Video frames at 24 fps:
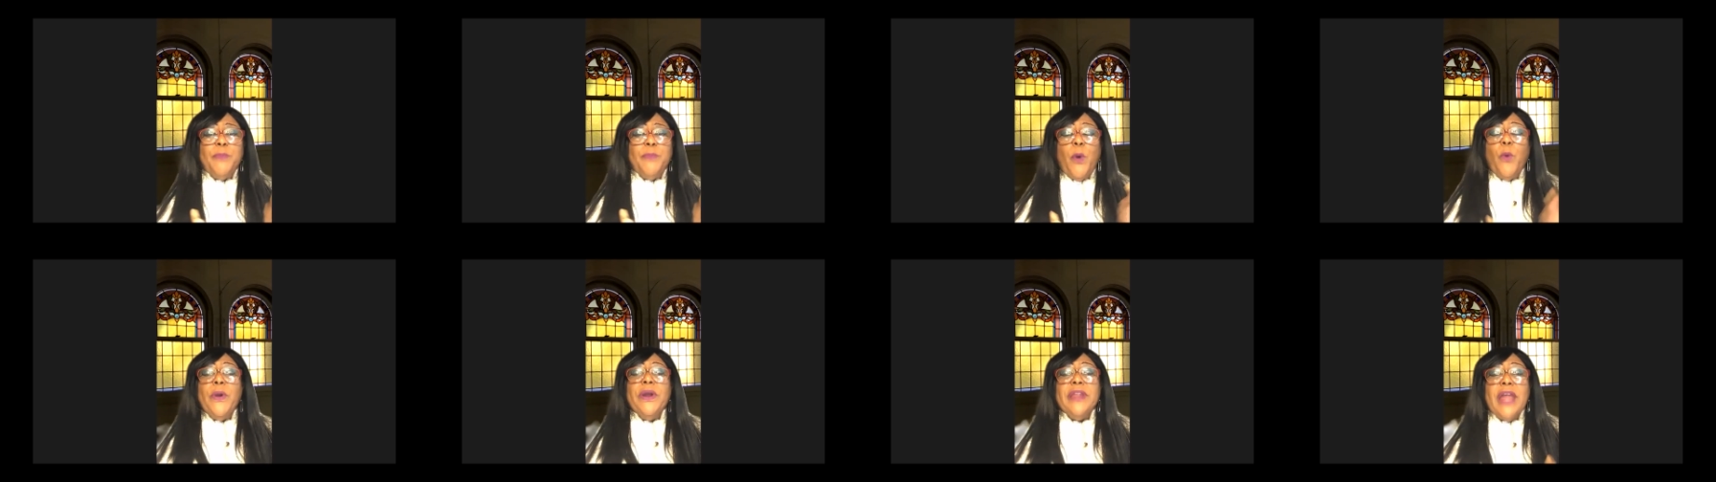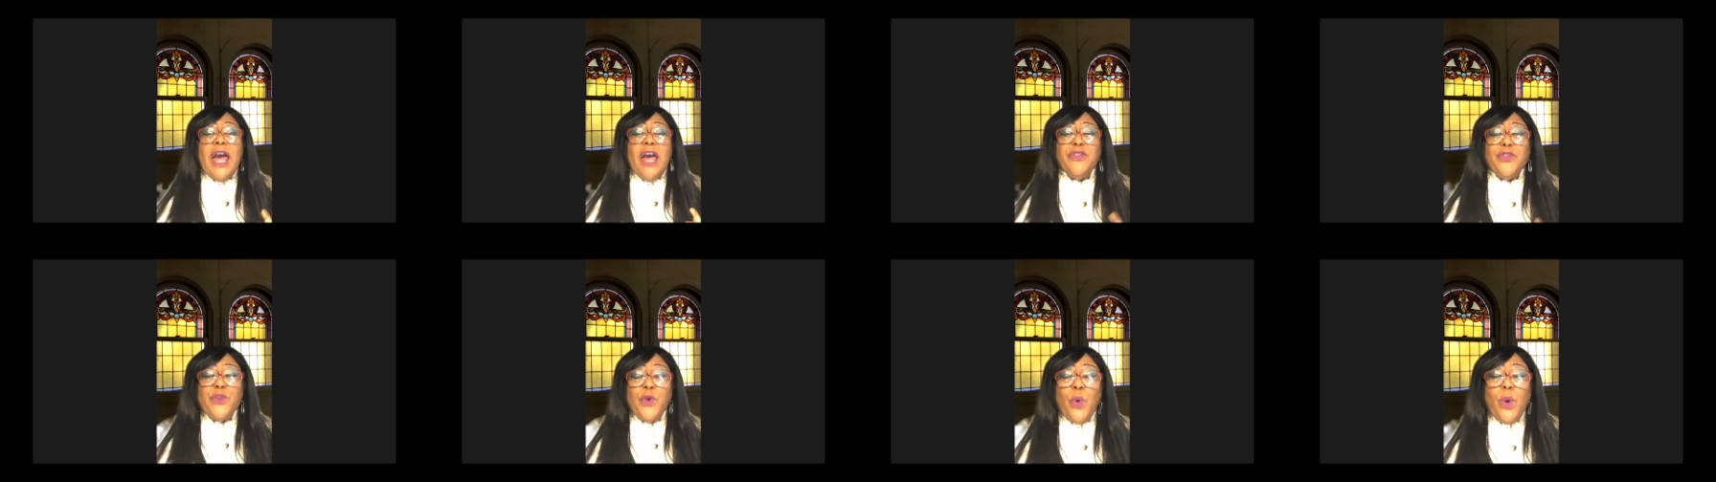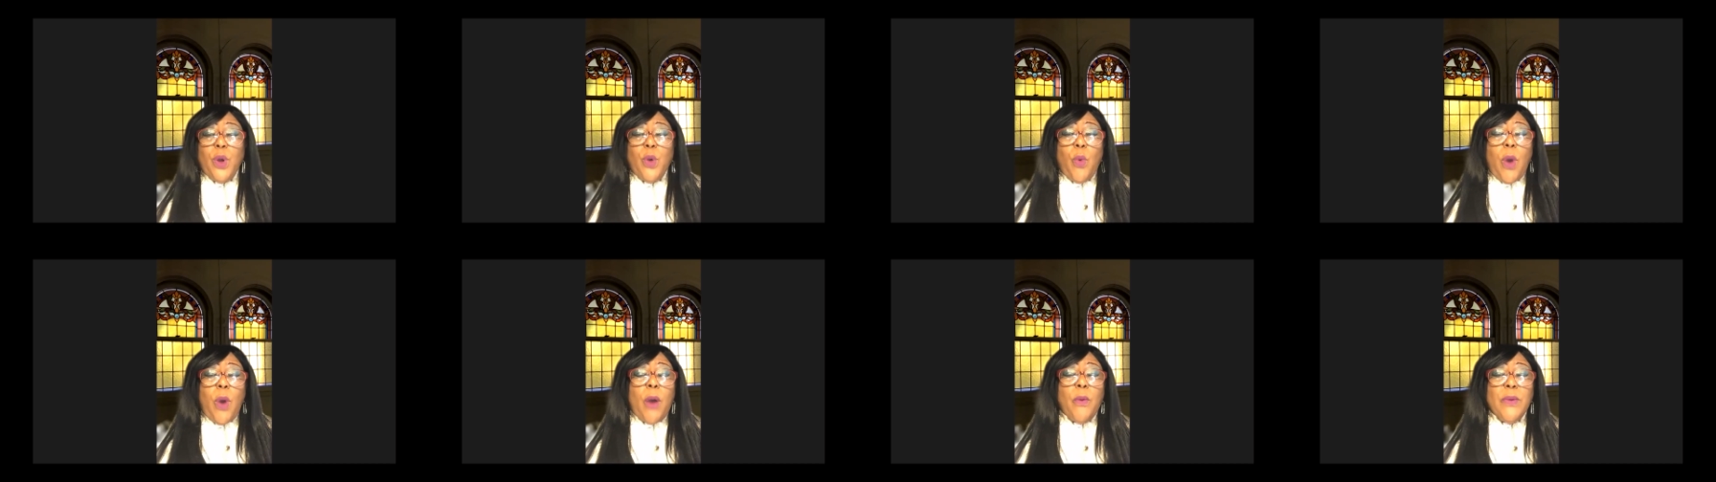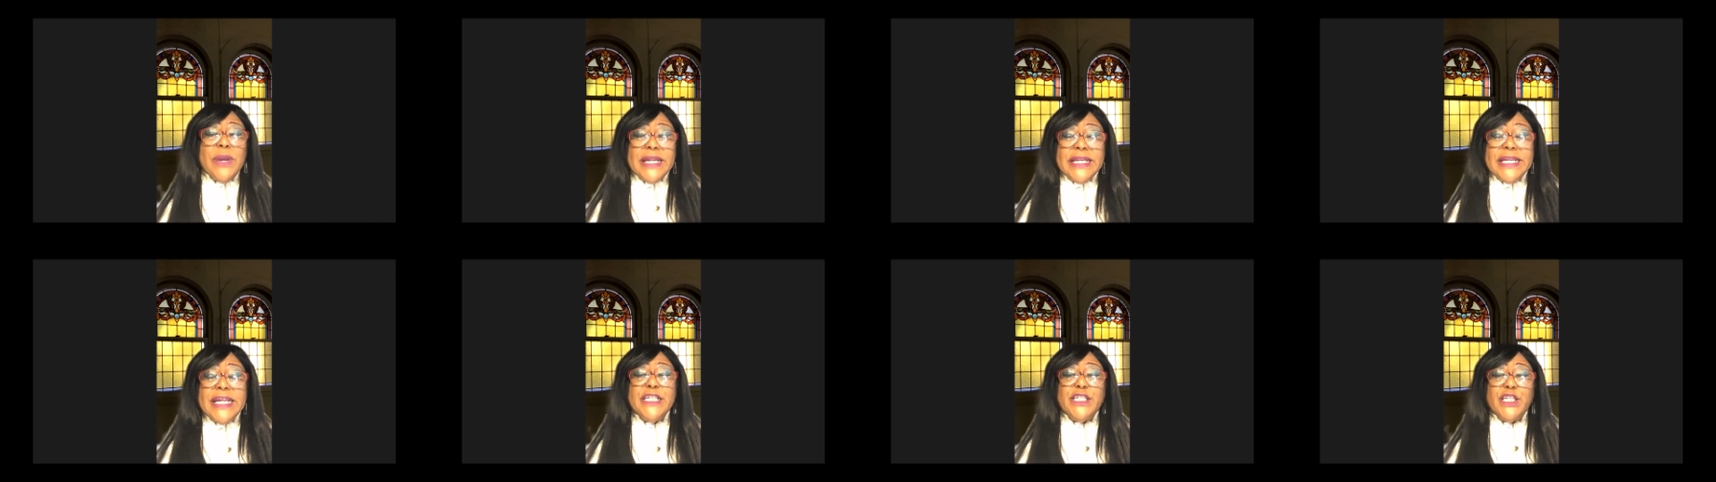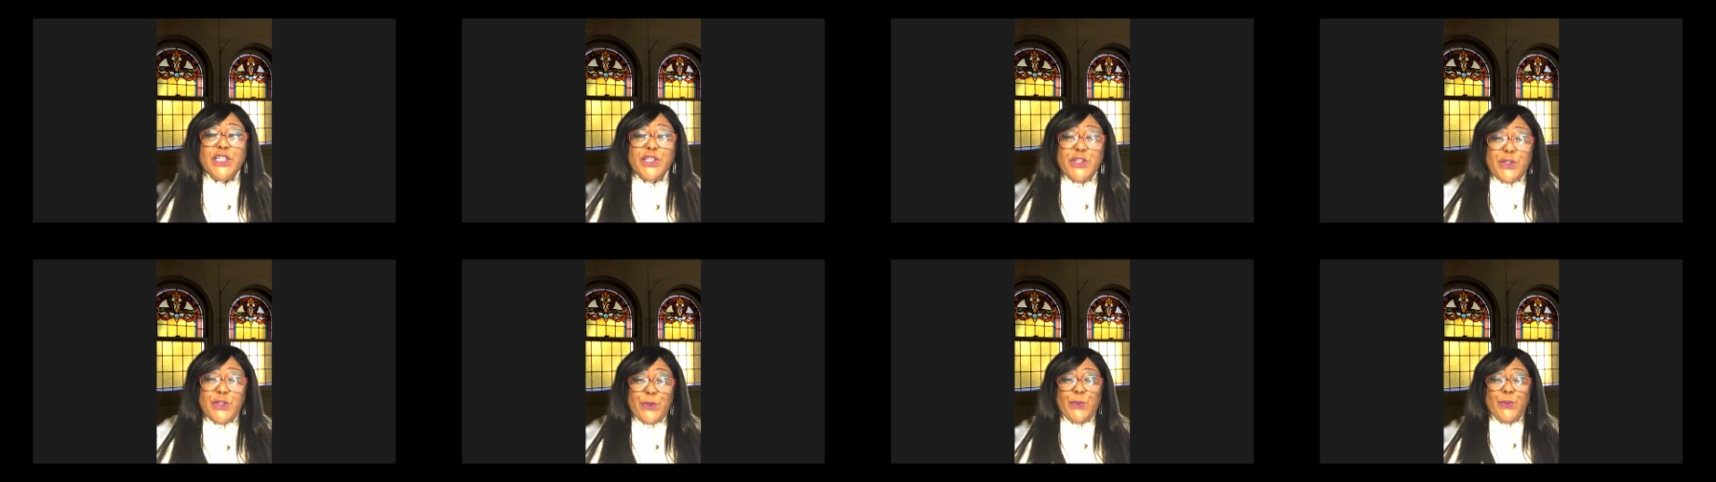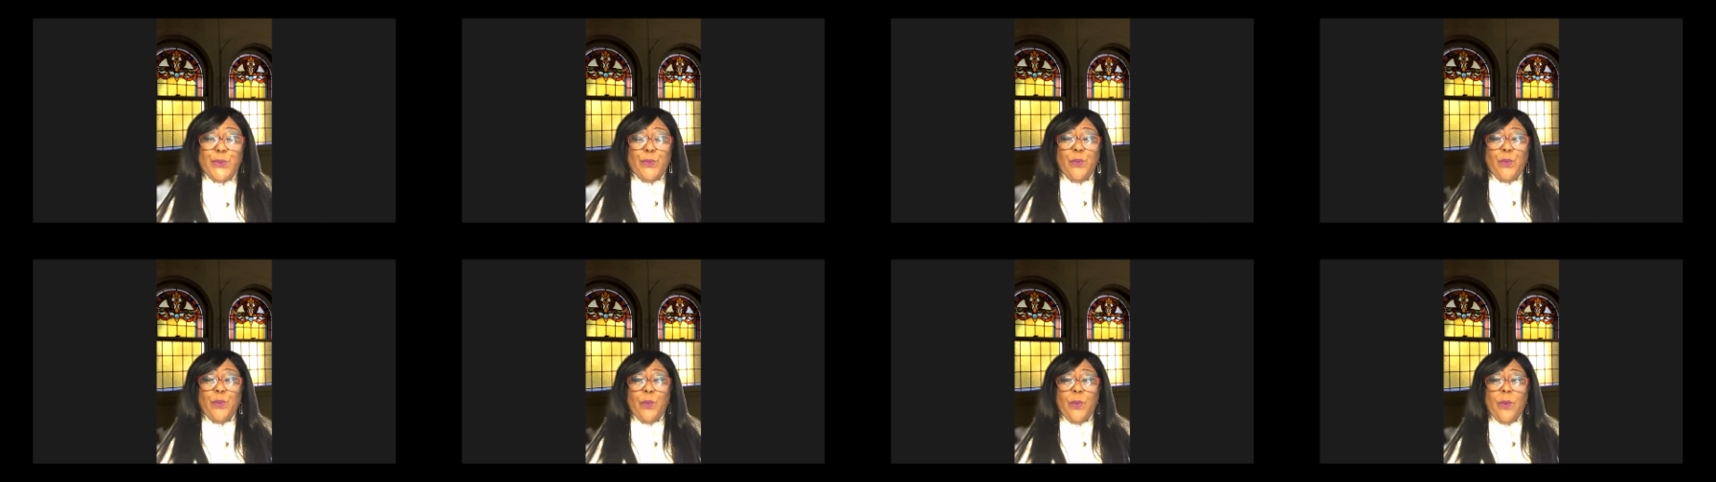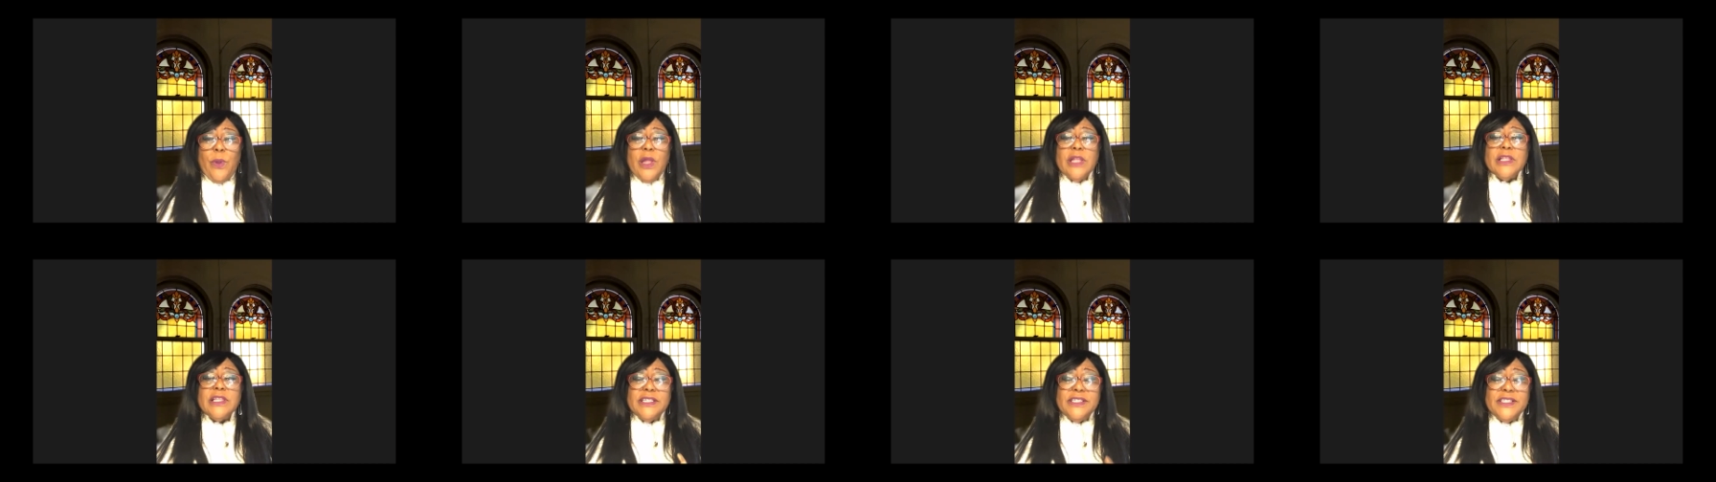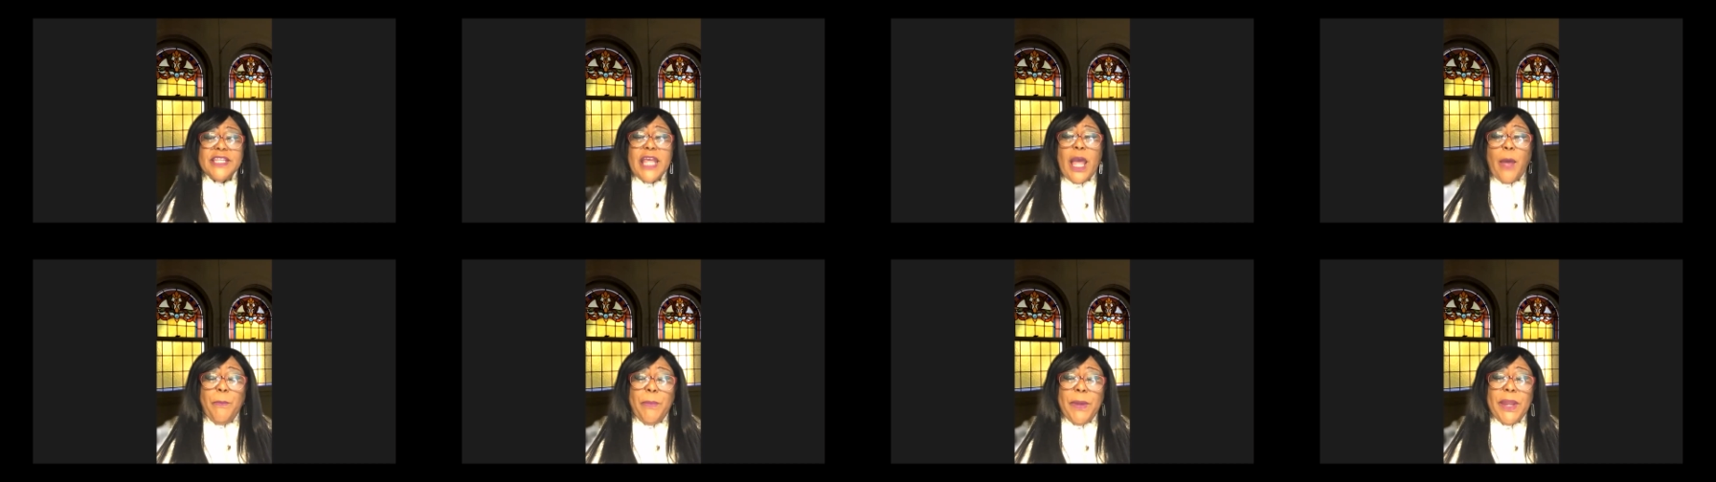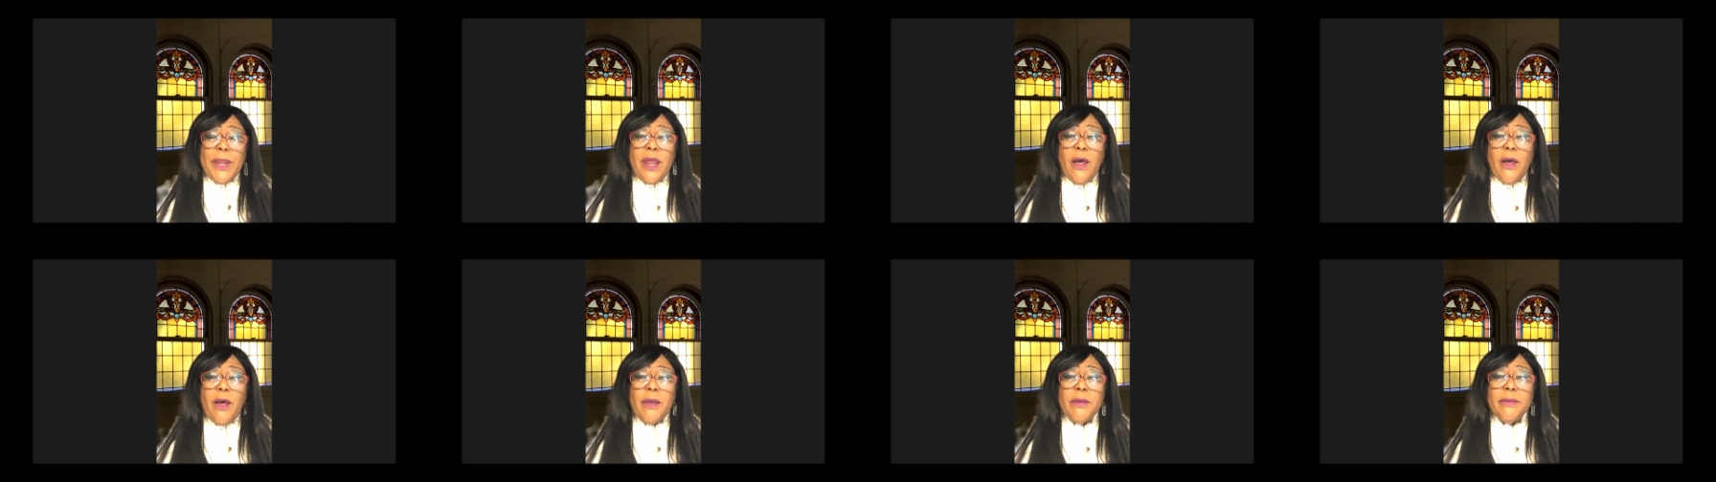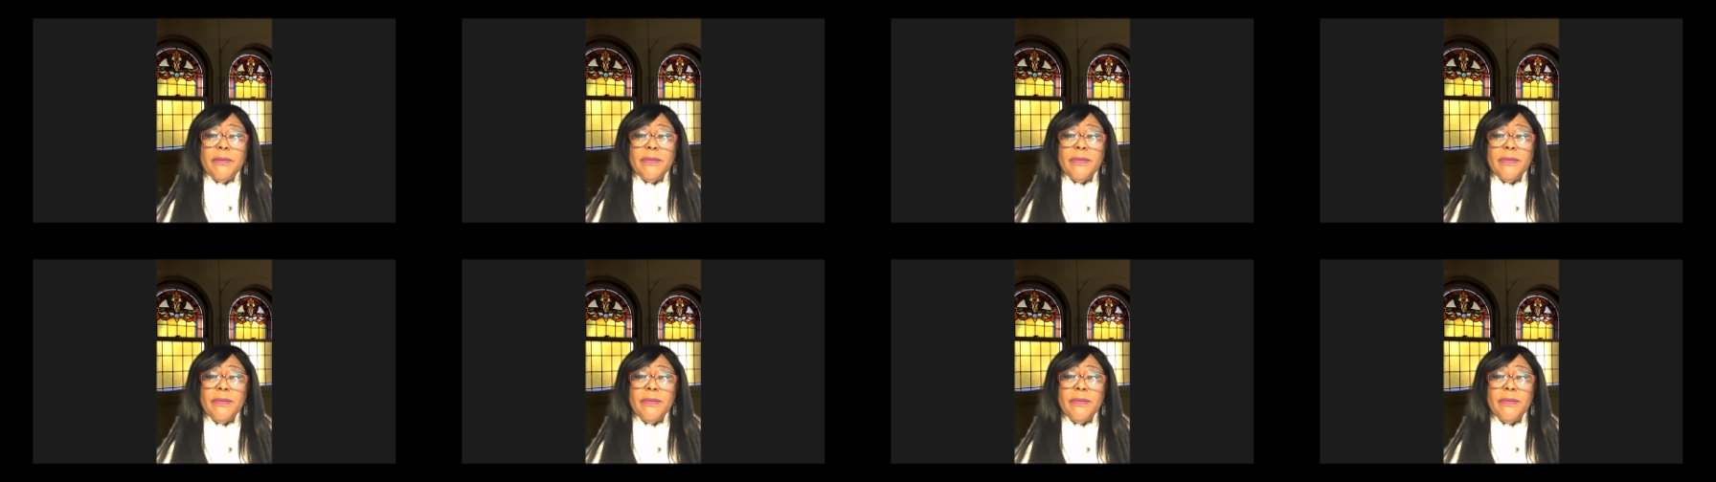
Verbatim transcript: but we're not doing what we need to do to step it up.